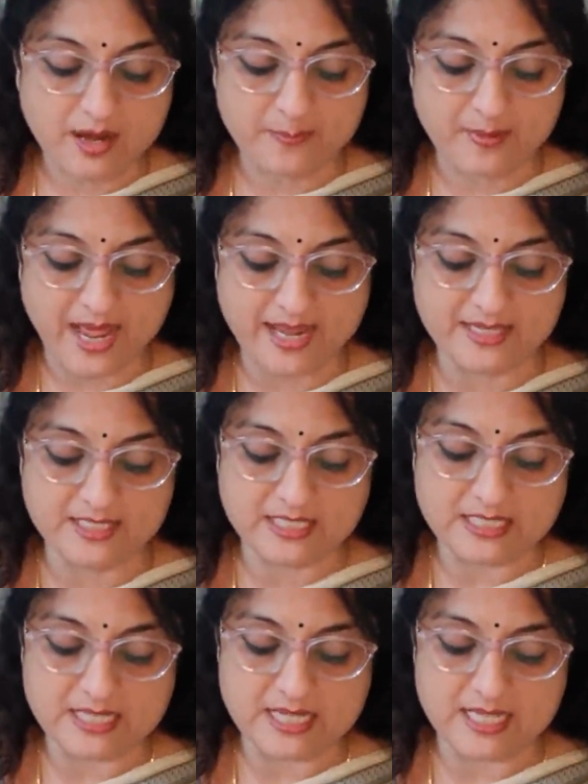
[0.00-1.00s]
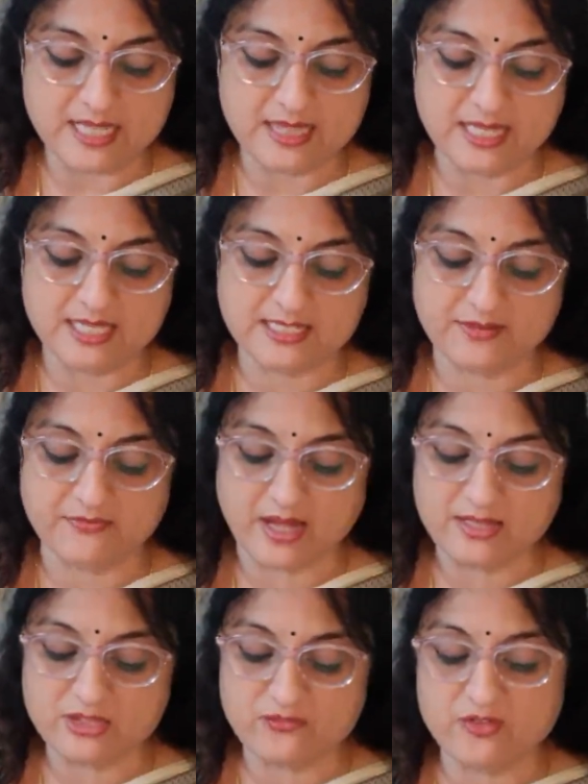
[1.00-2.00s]
planet Earth is a
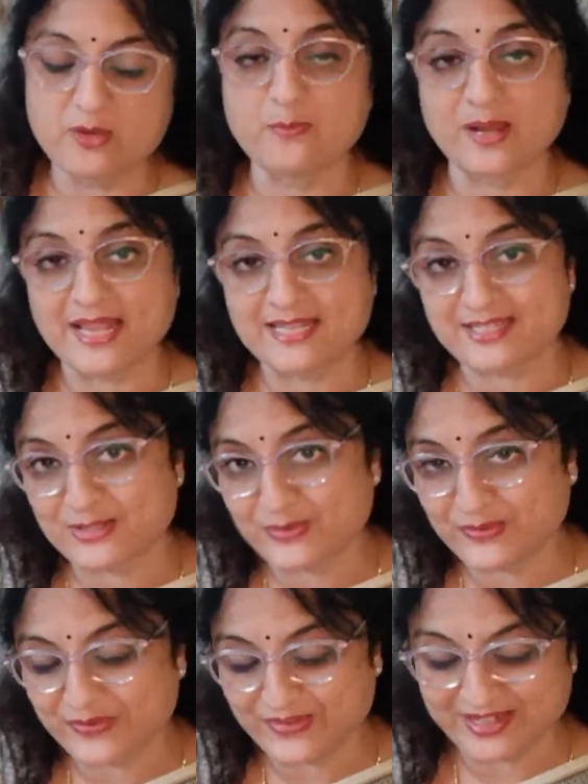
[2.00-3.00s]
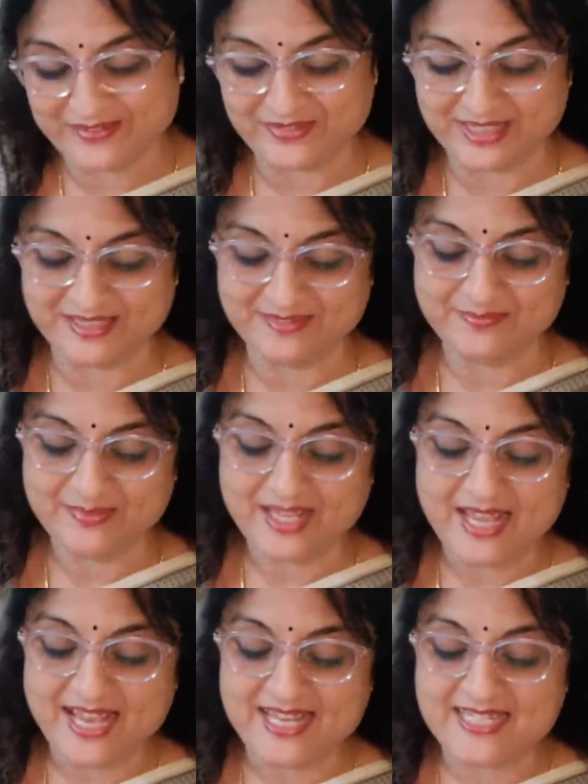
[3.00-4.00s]
wonderful place to live in.
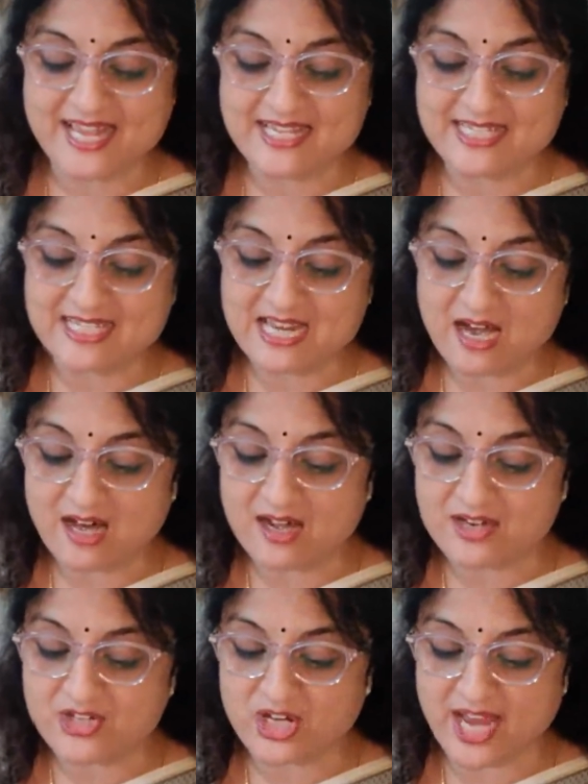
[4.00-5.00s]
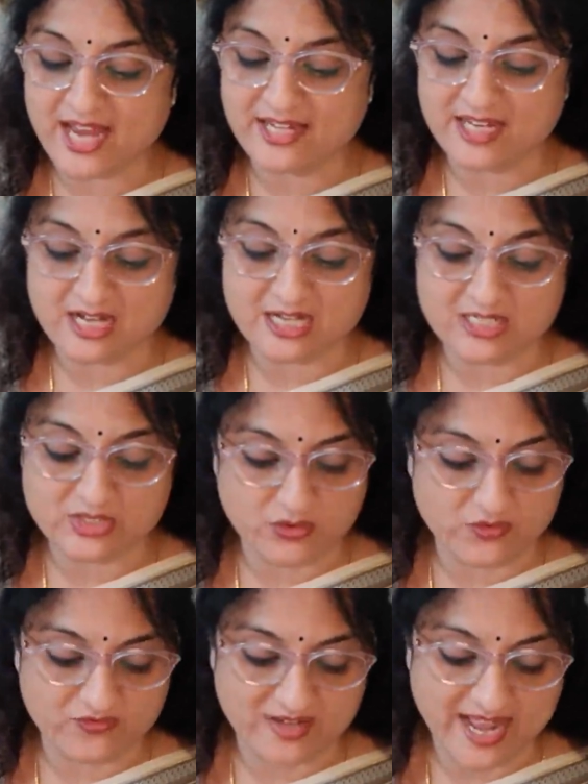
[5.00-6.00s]
It has large areas
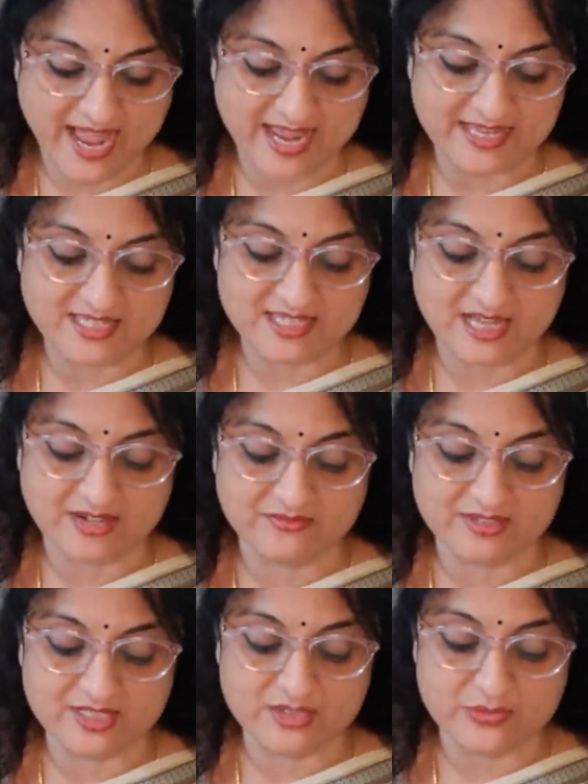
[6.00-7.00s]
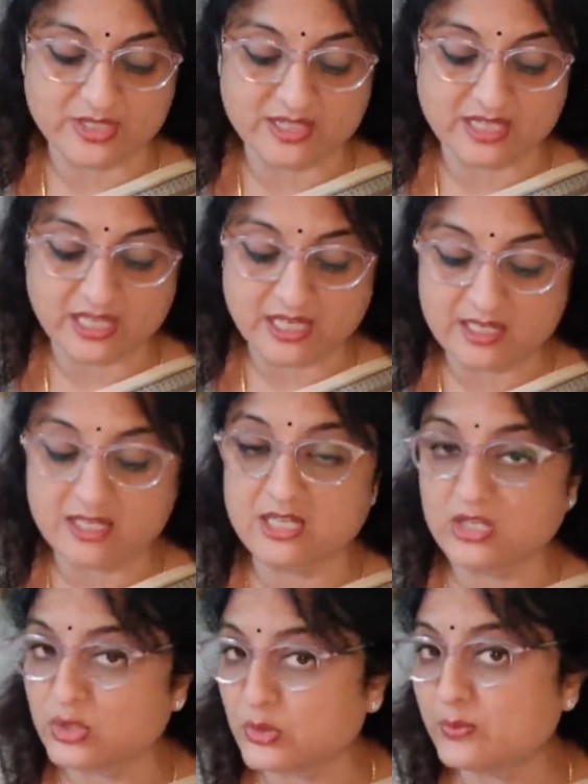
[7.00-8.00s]
of land covered with
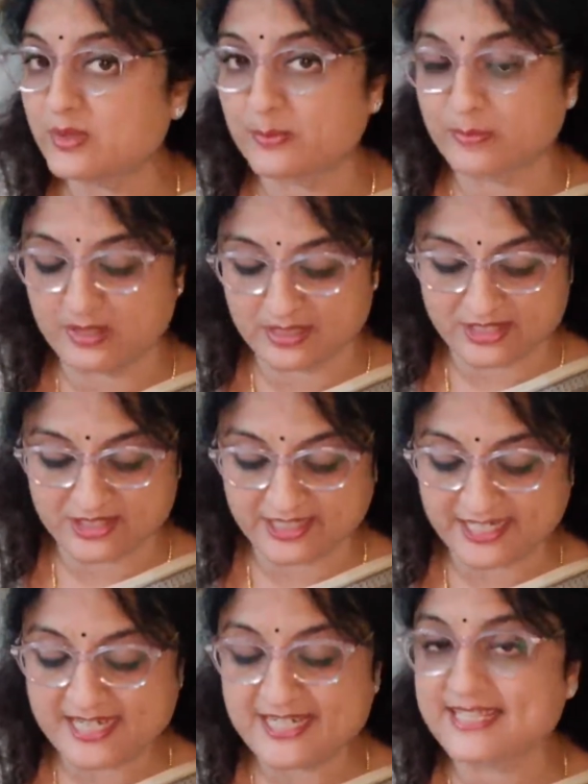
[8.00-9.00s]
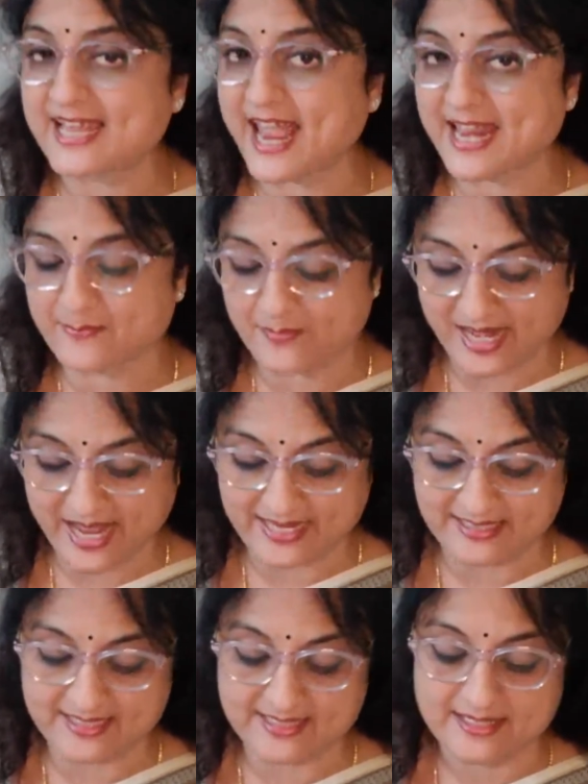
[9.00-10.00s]
innumerable trees and
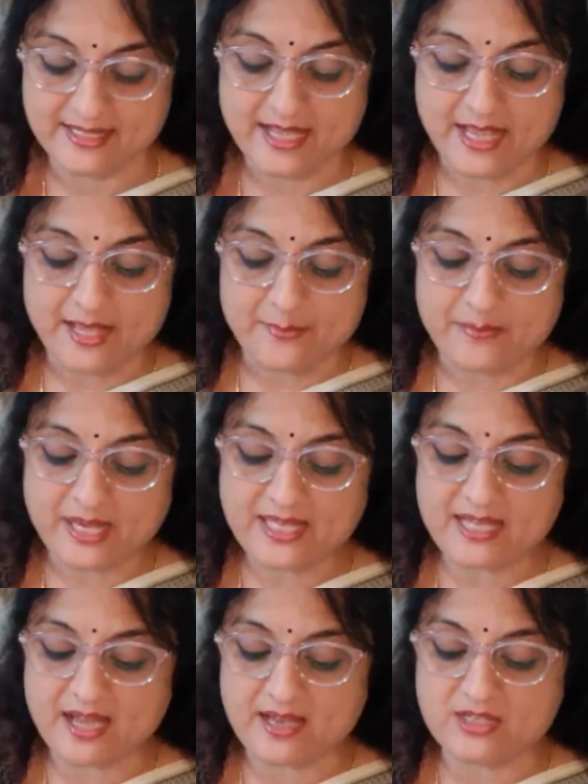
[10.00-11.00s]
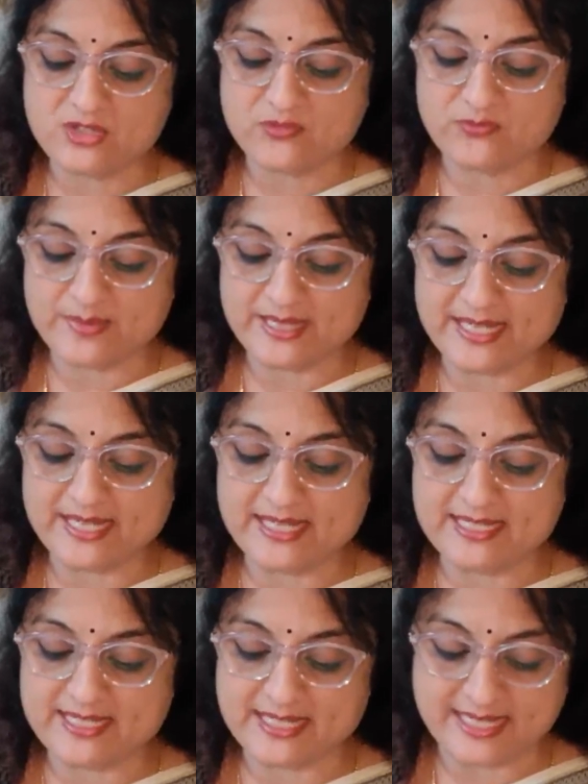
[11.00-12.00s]
plants. Many kinds of
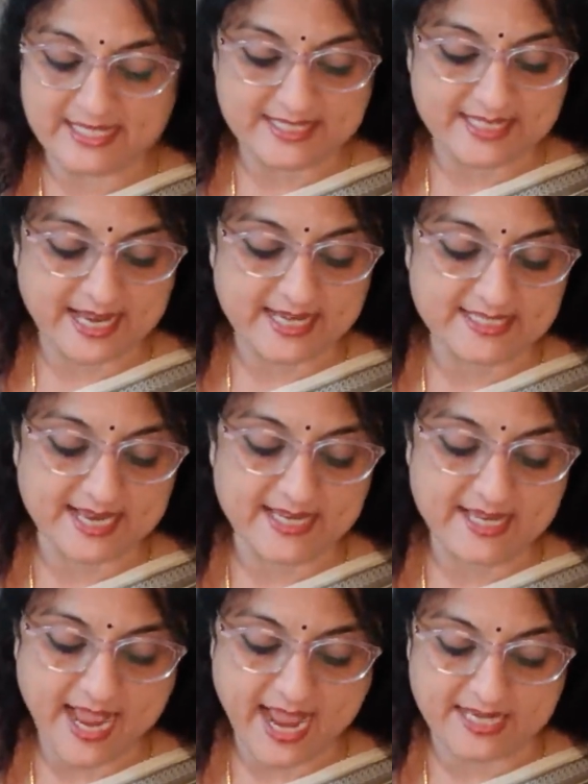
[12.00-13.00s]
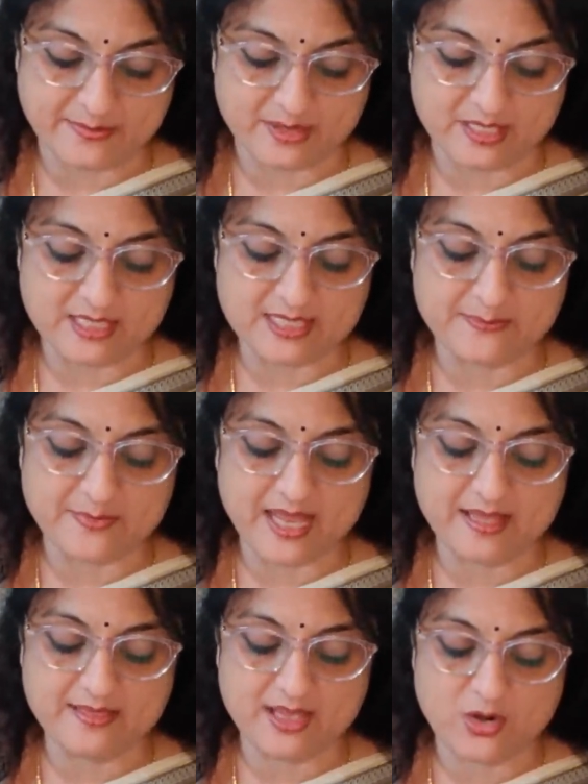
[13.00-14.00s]
birds, insects, and animals
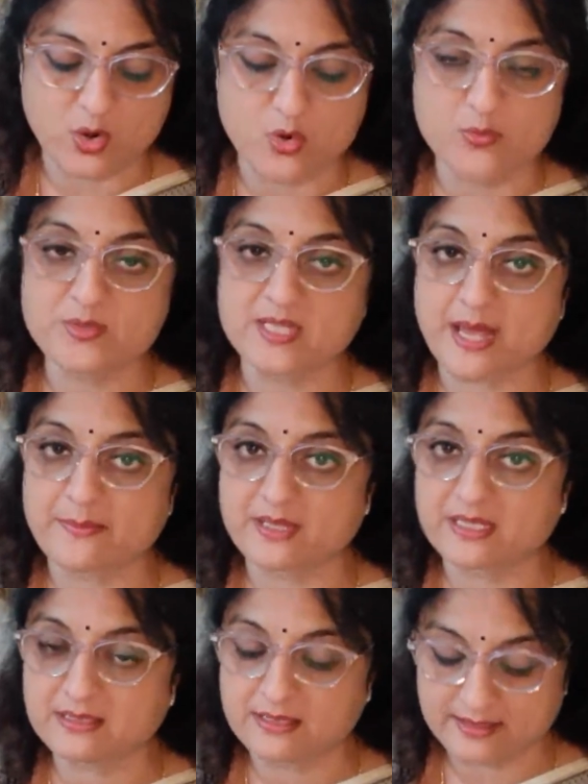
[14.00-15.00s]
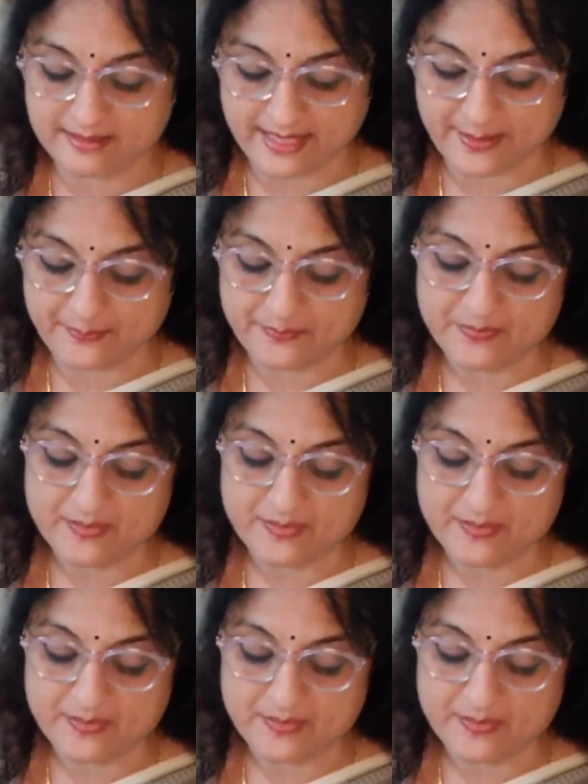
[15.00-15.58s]
make their homes among them.